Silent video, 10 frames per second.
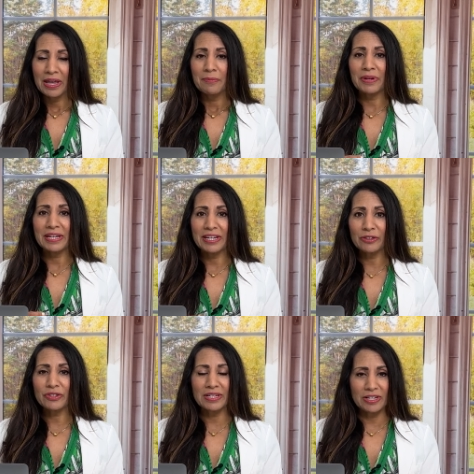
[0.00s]
But
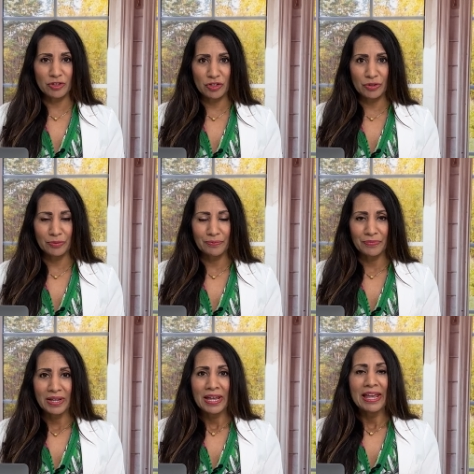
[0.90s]
here's the issue
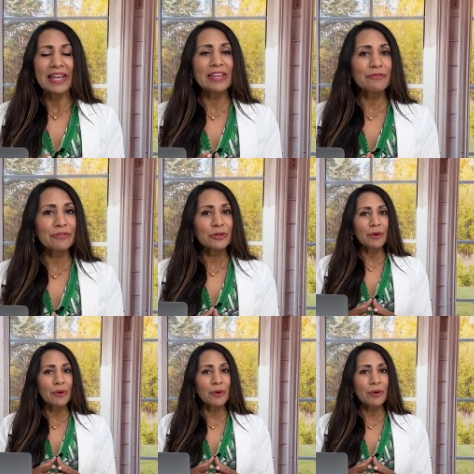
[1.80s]
if you